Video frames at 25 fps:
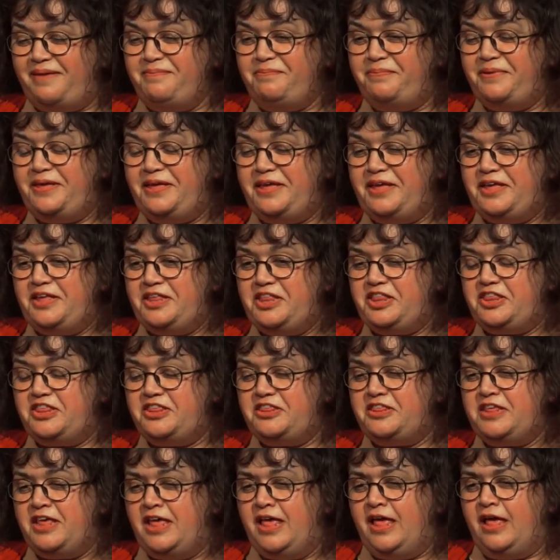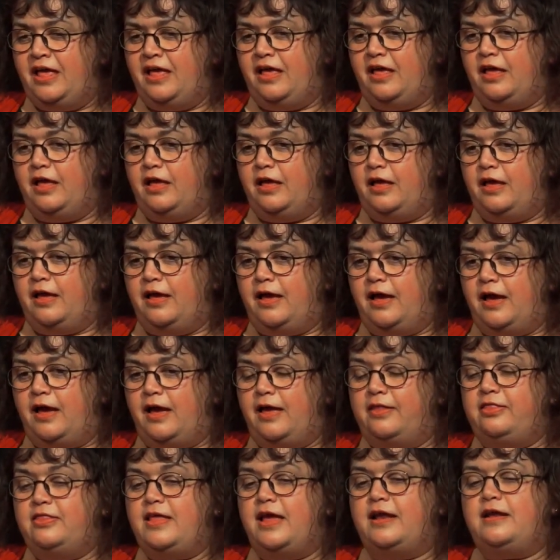but
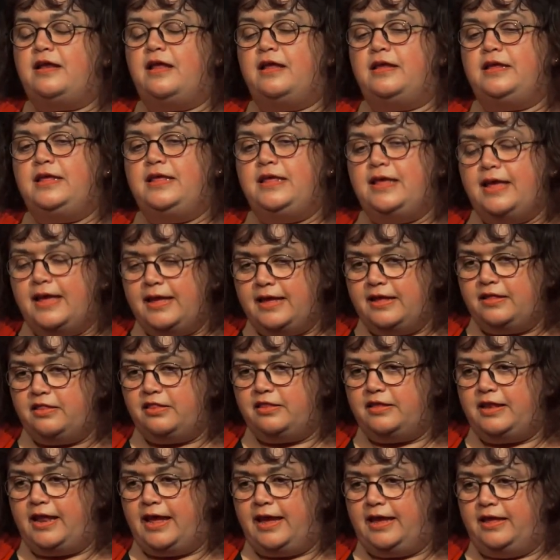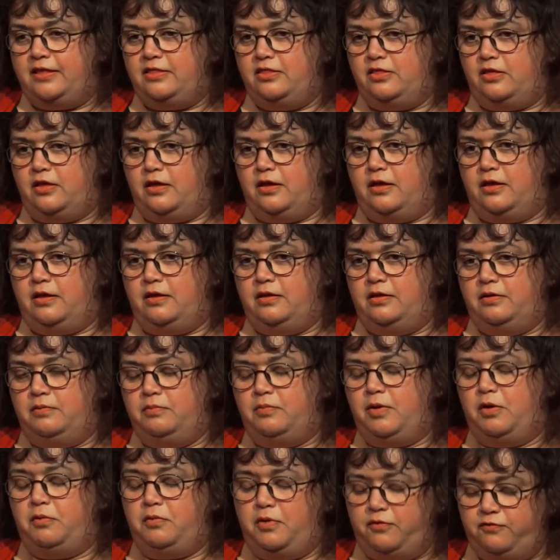and then years later,
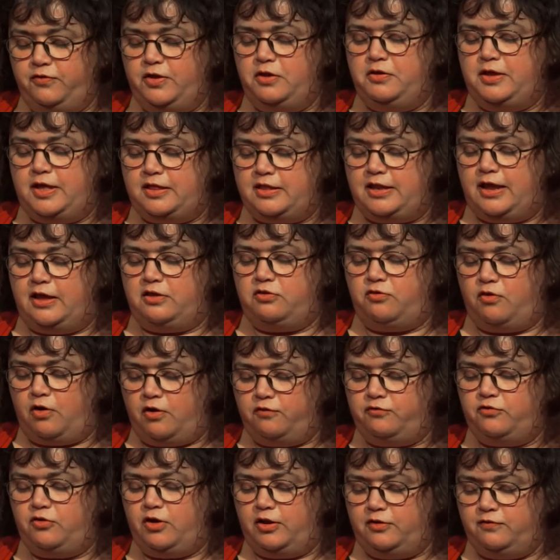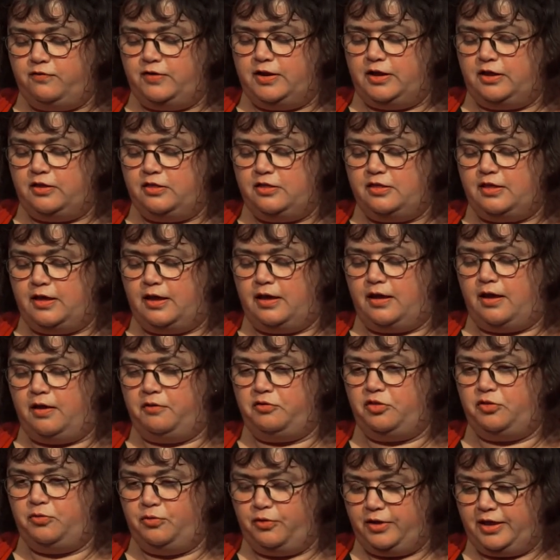well, a few years later, after I'd finished it, I
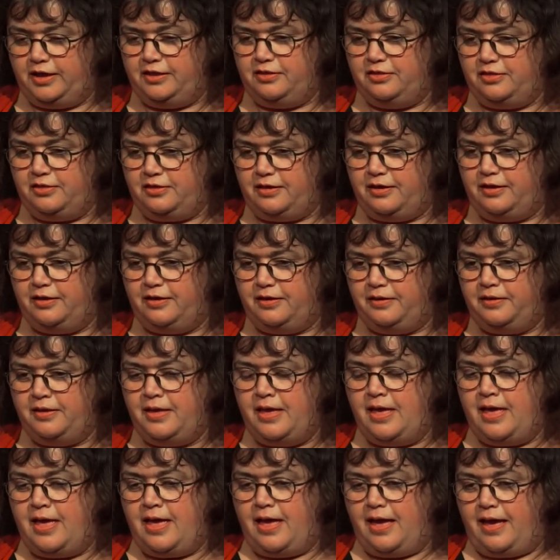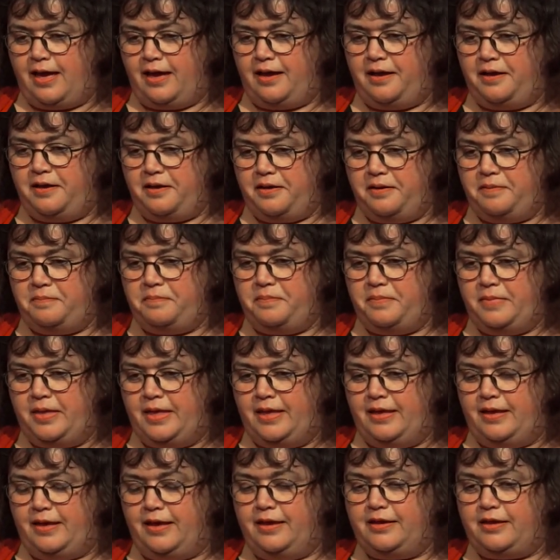was talking to um,
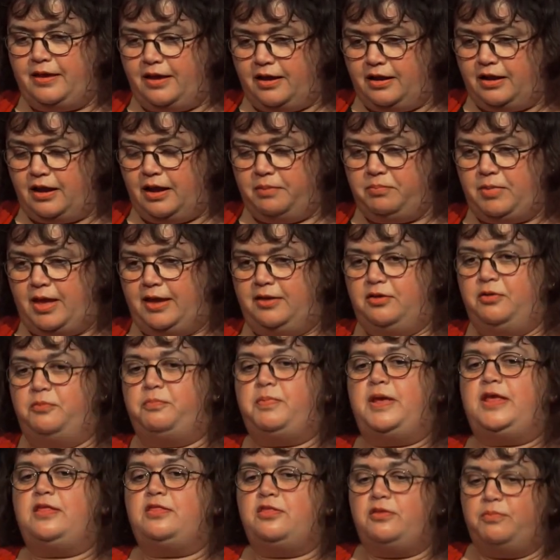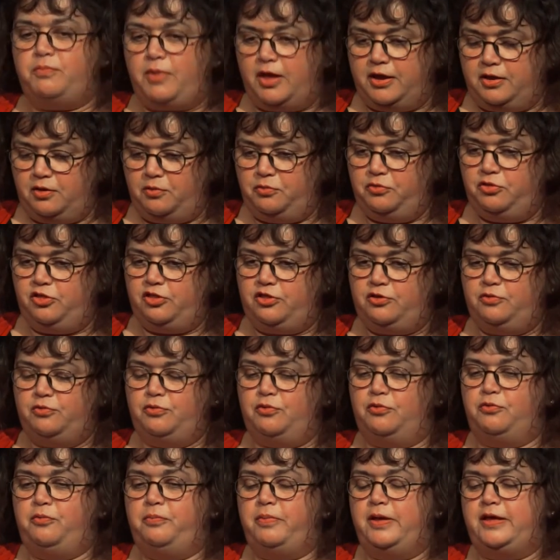a girl I met who'd been to my old
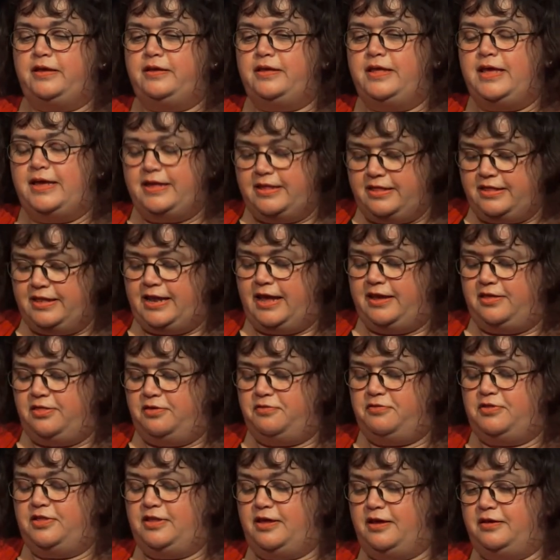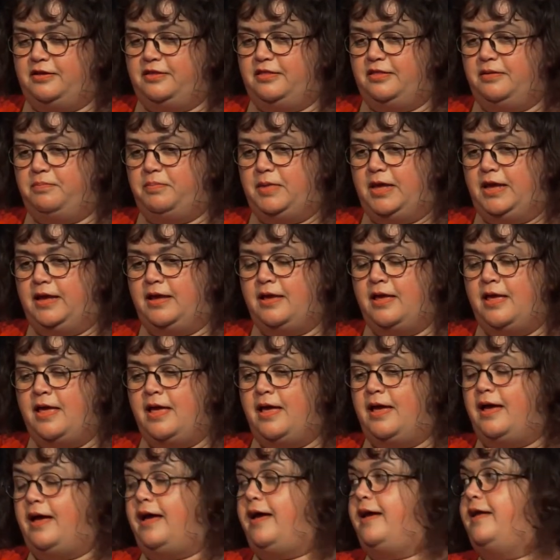school, but years later was younger than me.
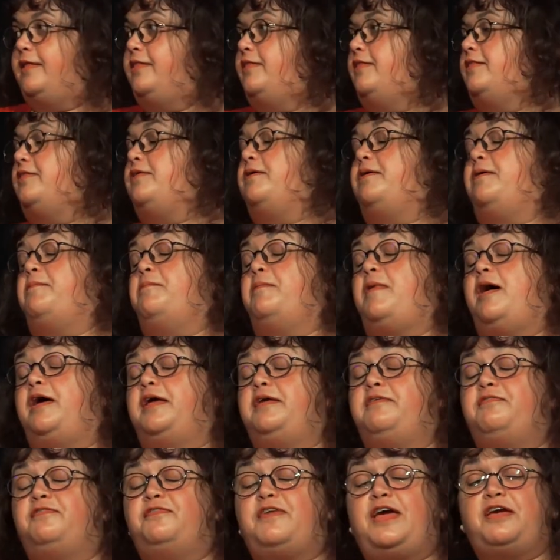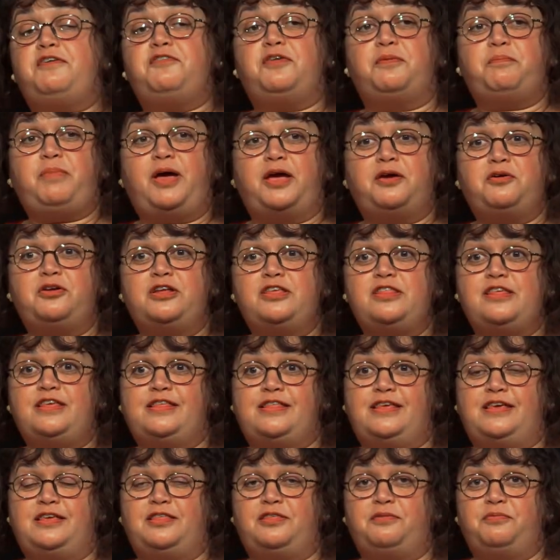And my favourite biology
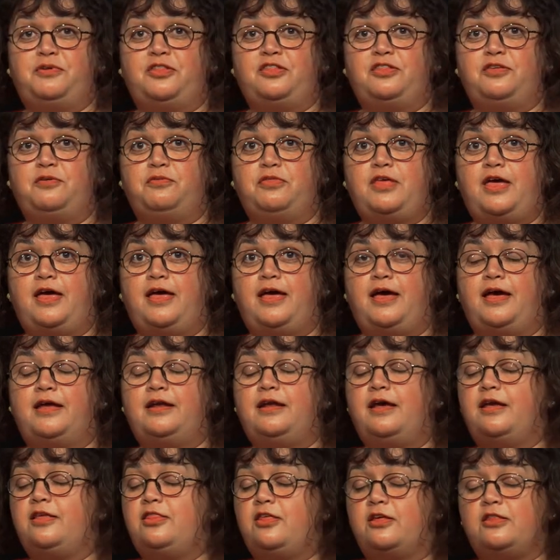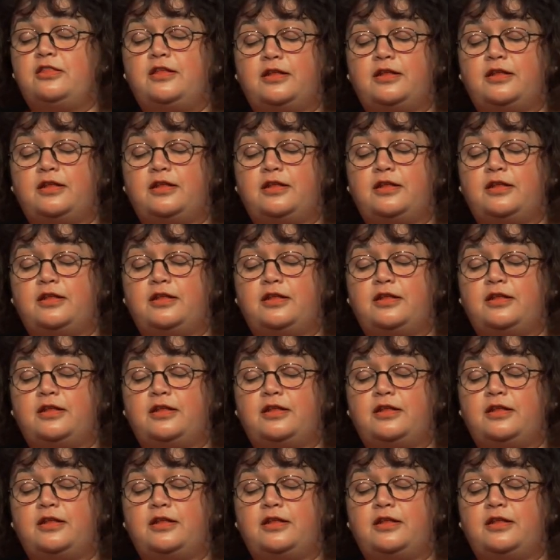teacher was still there, and I just